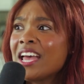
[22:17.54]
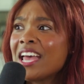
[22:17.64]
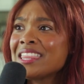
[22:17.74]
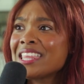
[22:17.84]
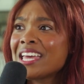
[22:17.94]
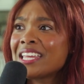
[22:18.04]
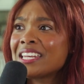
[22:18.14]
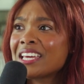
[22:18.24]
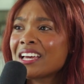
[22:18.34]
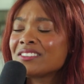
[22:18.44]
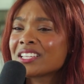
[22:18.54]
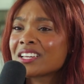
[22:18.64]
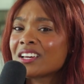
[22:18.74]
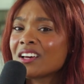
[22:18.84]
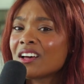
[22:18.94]
And then I was like,
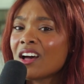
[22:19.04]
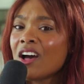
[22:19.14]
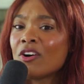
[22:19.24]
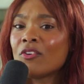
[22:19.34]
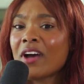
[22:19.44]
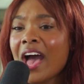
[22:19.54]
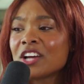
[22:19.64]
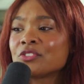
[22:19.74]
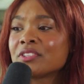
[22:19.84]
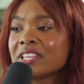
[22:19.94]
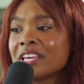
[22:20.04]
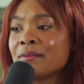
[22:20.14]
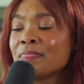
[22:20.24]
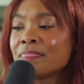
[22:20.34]
oh, actually,